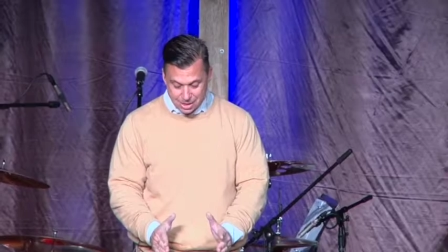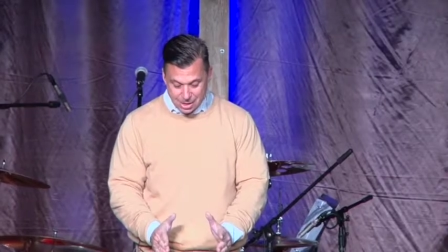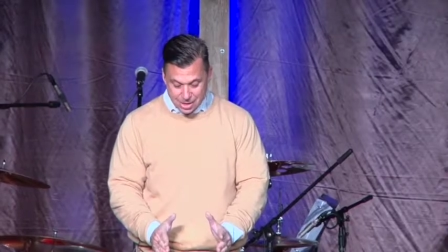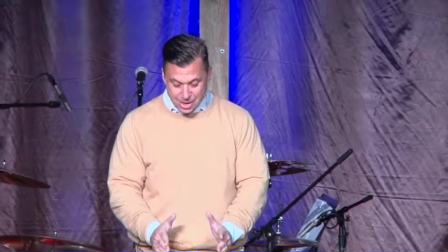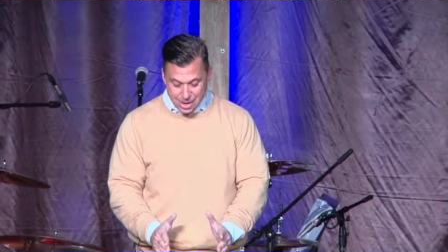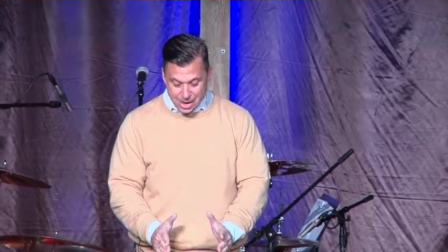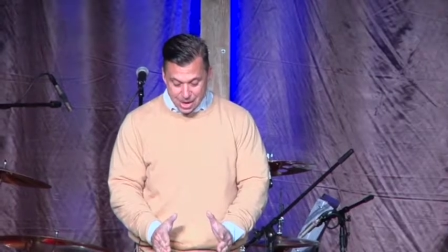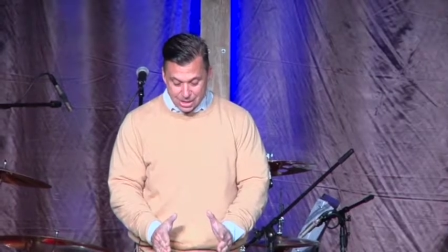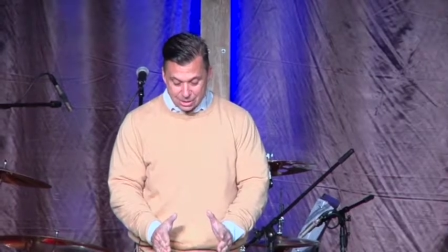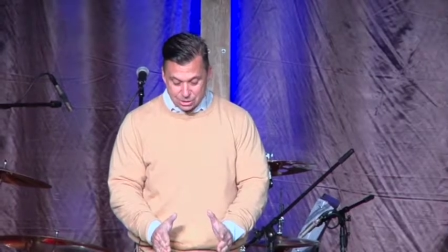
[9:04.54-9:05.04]

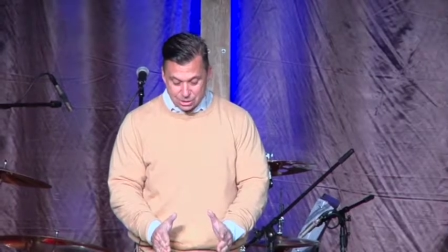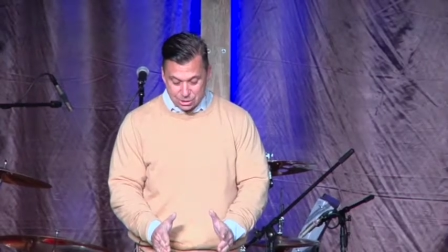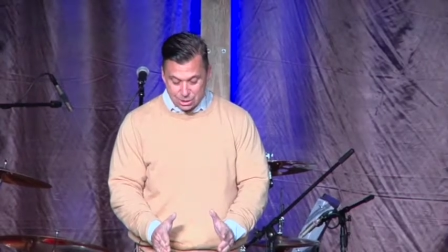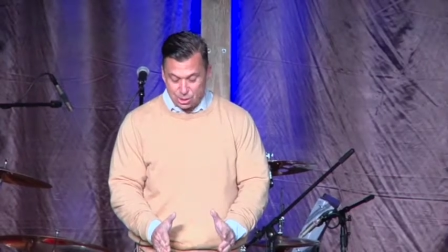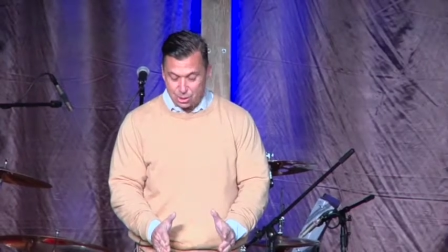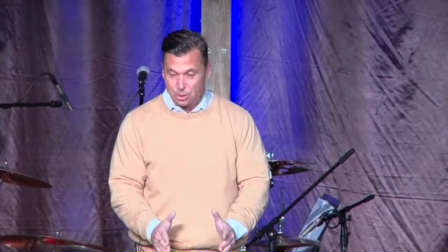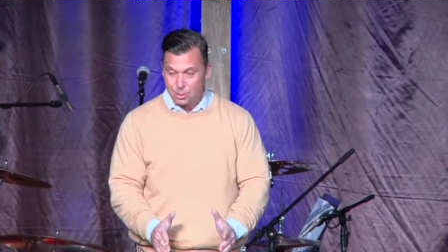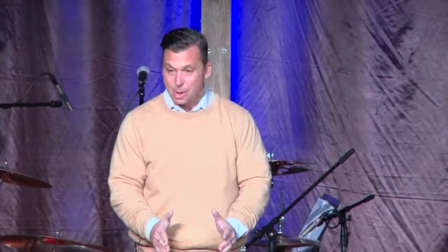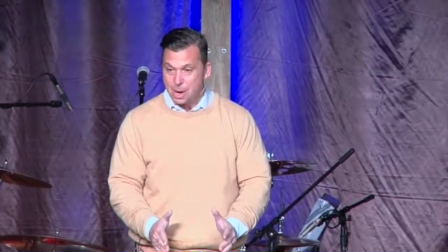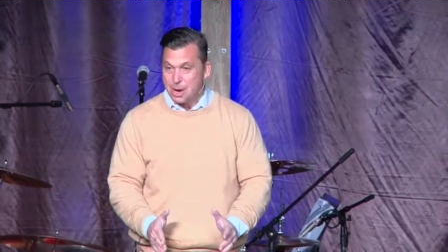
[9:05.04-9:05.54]
And
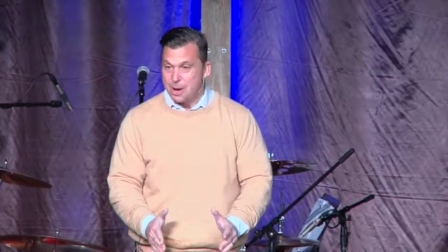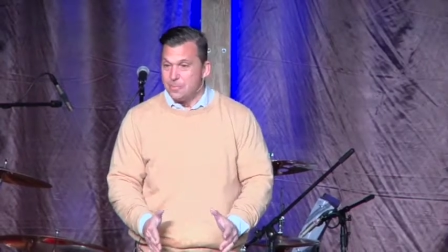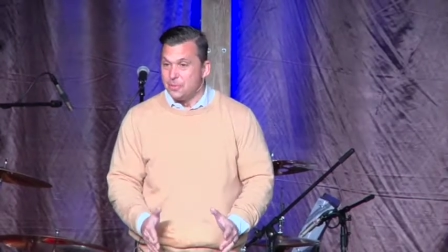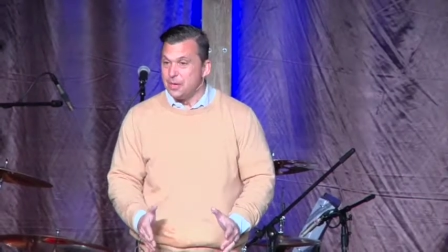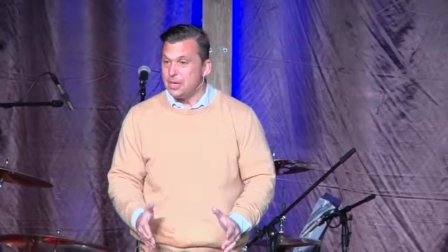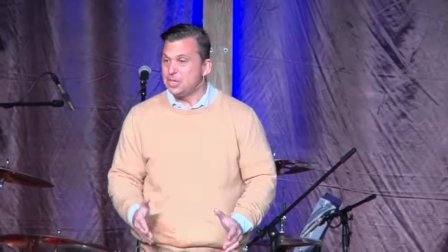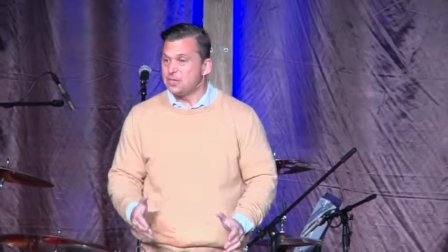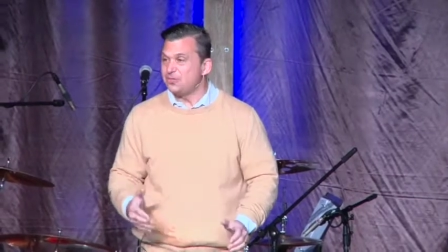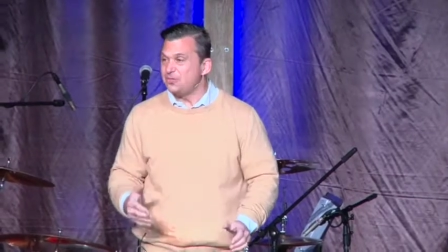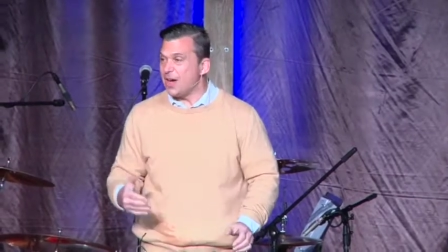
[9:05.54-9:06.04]
so
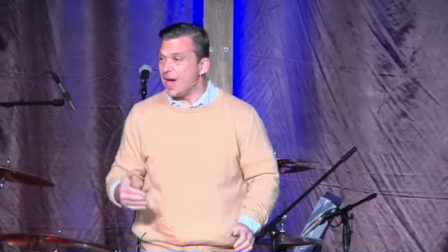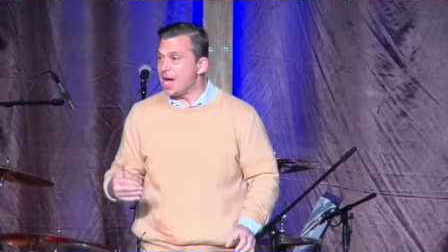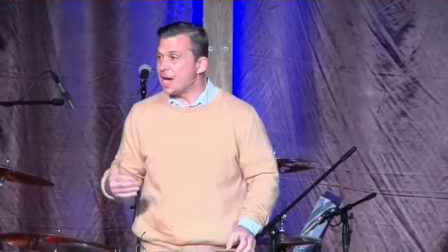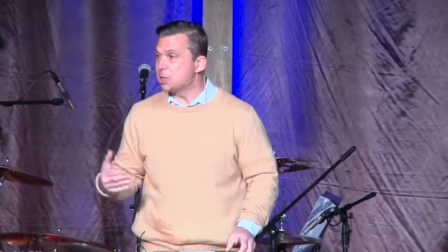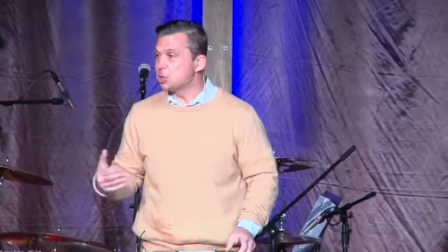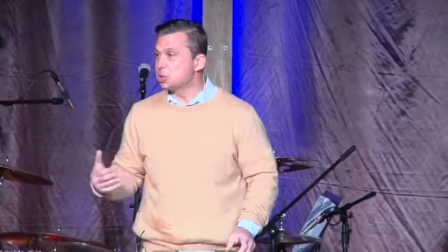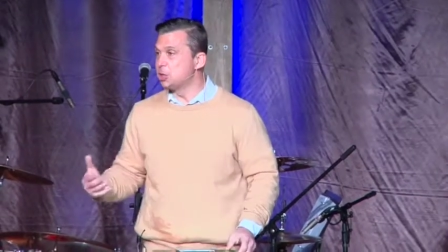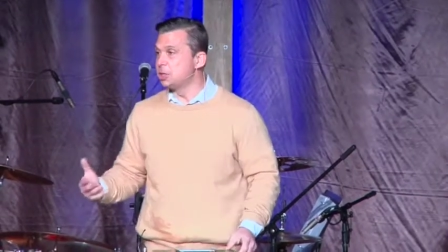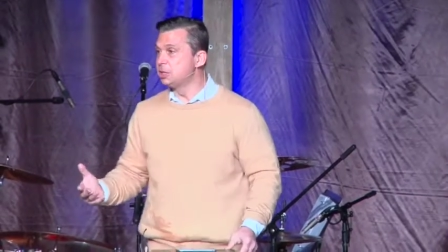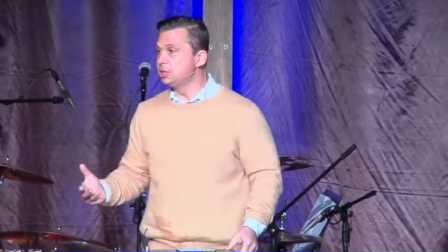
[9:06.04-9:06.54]
these
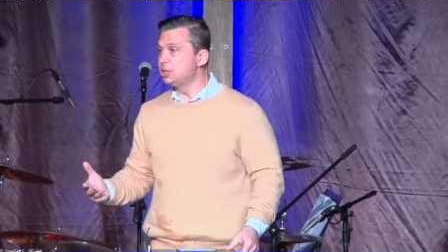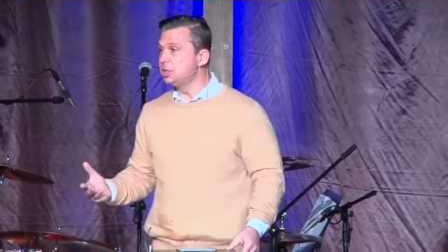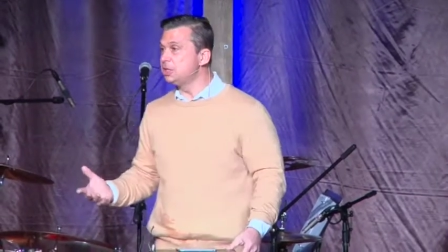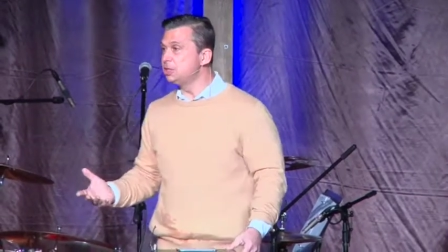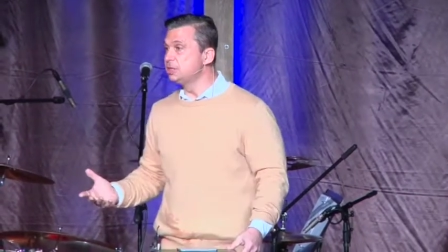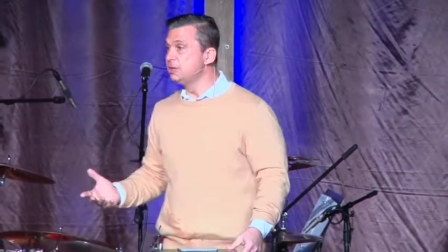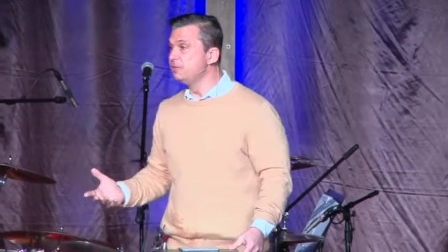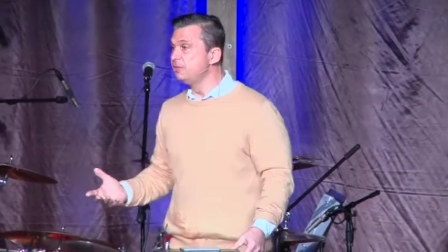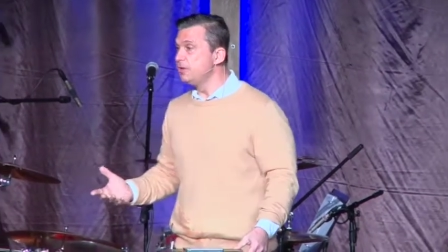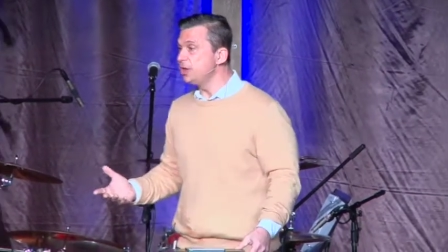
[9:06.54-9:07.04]
factions, these
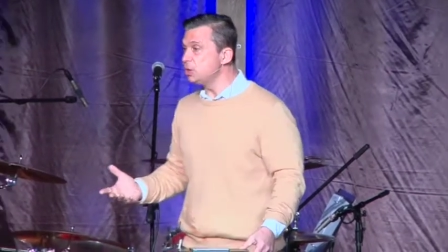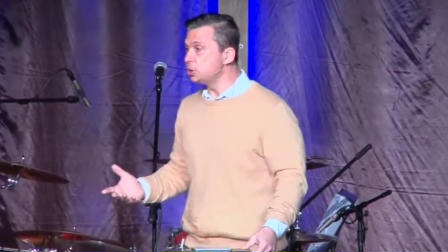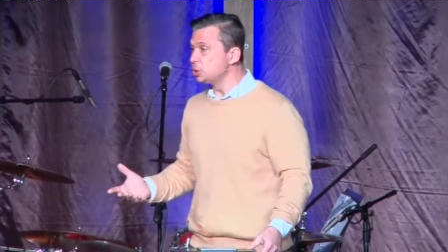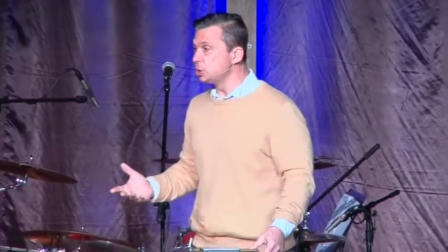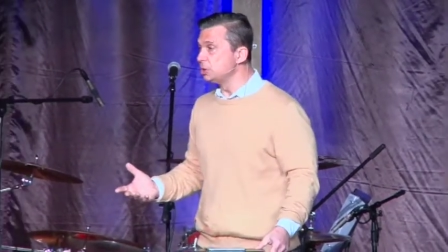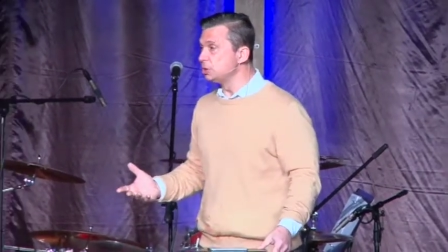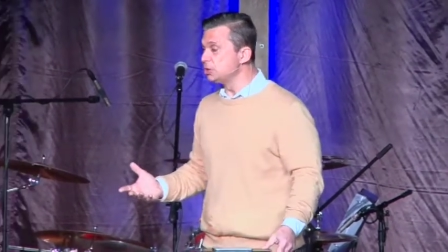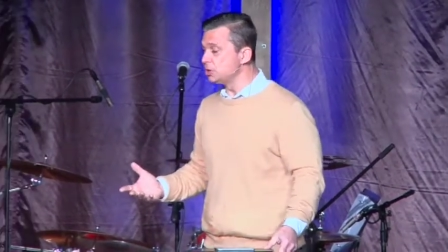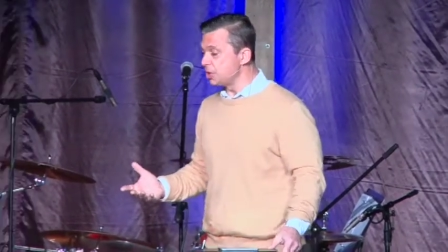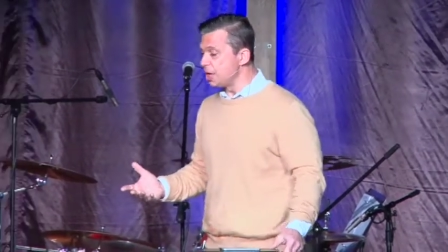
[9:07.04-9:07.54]

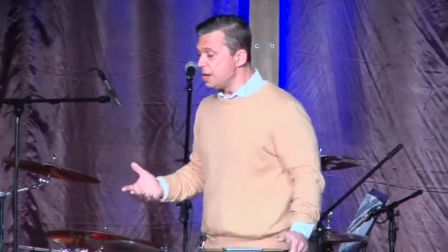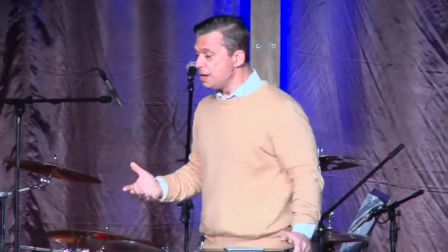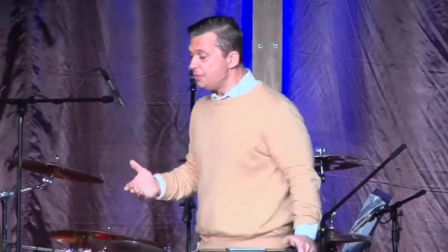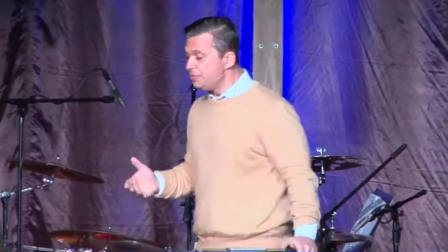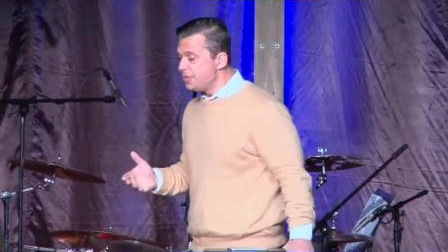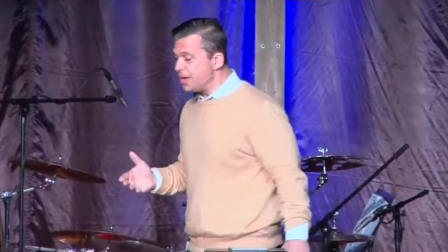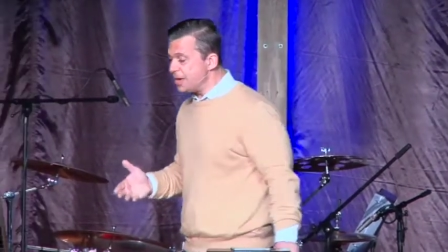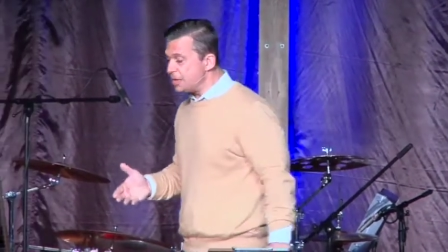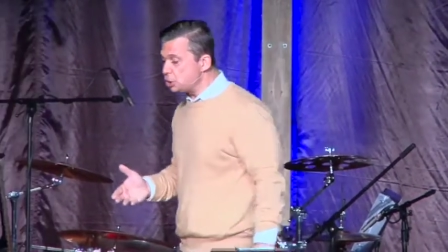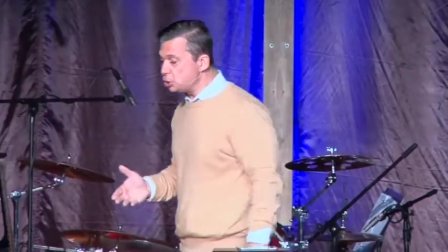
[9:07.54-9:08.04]
divisions,
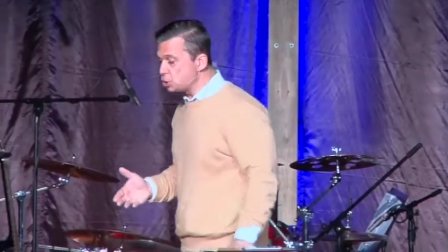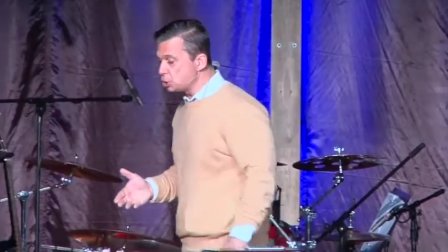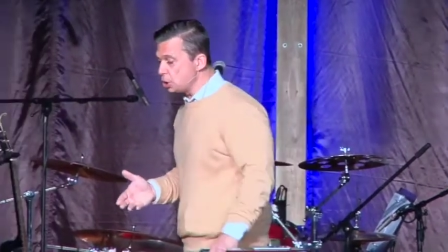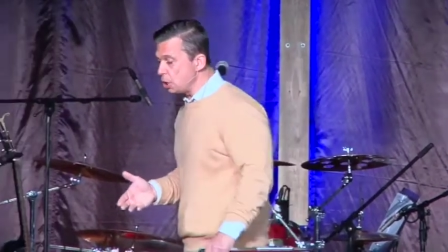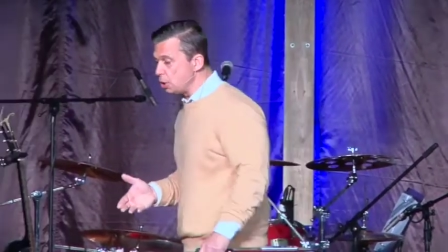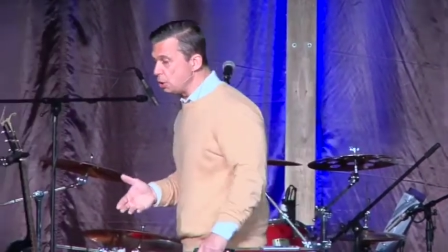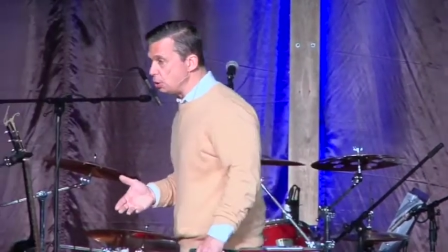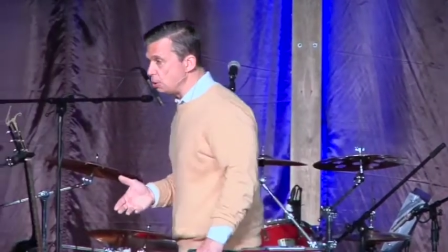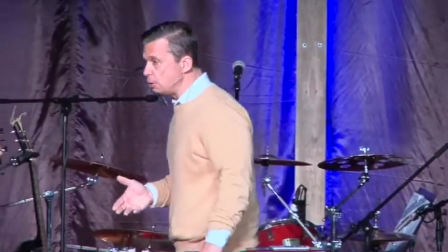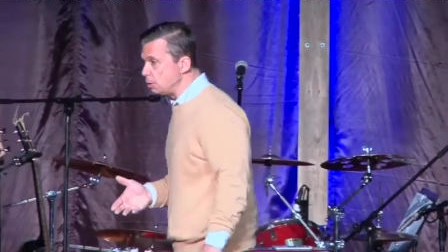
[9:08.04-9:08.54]
they
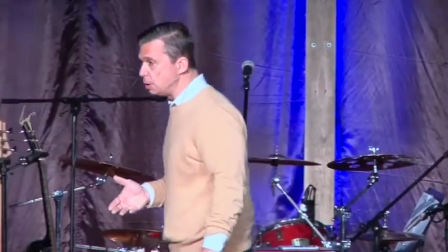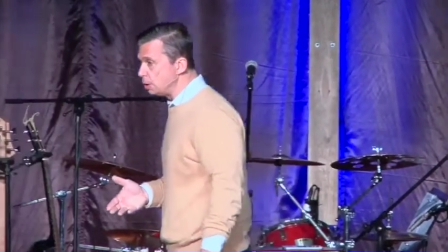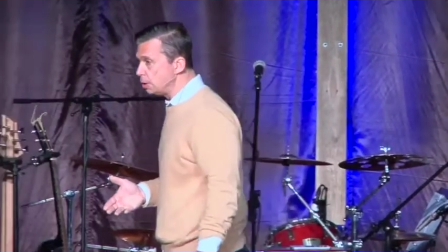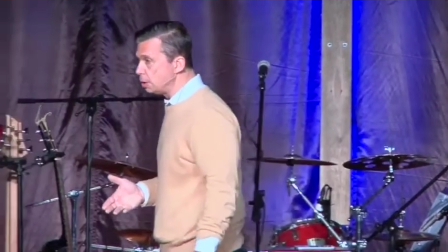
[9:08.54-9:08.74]
show